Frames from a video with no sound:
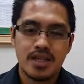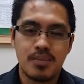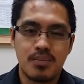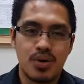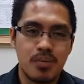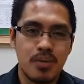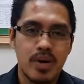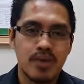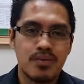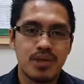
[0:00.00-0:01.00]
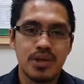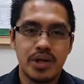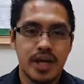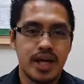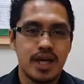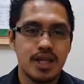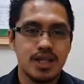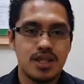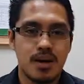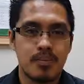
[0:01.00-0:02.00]
appropriate for their
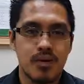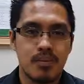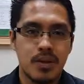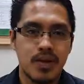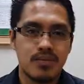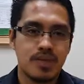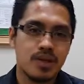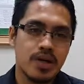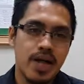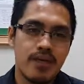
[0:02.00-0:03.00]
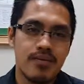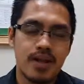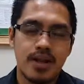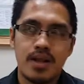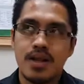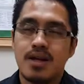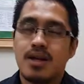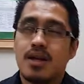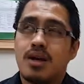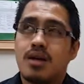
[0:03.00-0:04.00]
age, appropriate for their level,
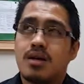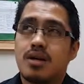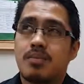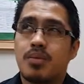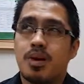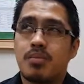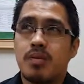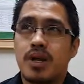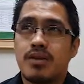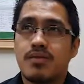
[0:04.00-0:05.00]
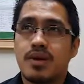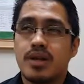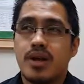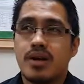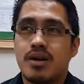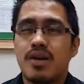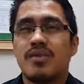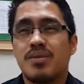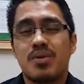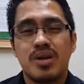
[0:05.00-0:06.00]
appropriate for their,
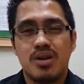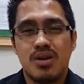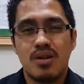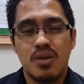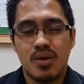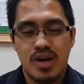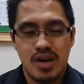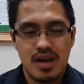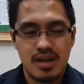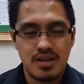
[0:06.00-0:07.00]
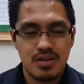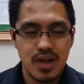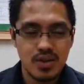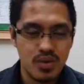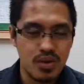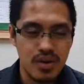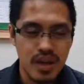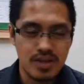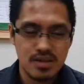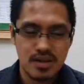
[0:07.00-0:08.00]
even for the, although I try to go
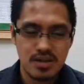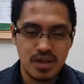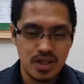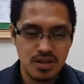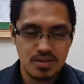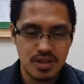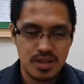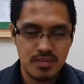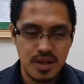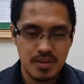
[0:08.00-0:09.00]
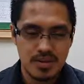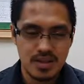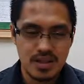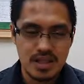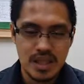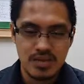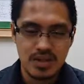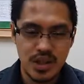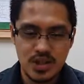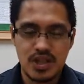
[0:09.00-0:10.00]
against the condition, but sometimes the
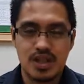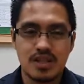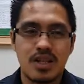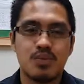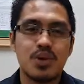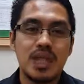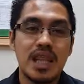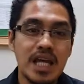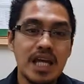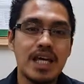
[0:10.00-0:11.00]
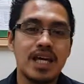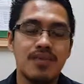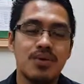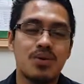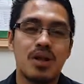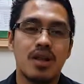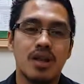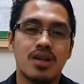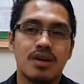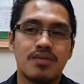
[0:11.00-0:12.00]
condition itself would really give you a
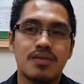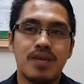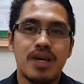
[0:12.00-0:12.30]
lot of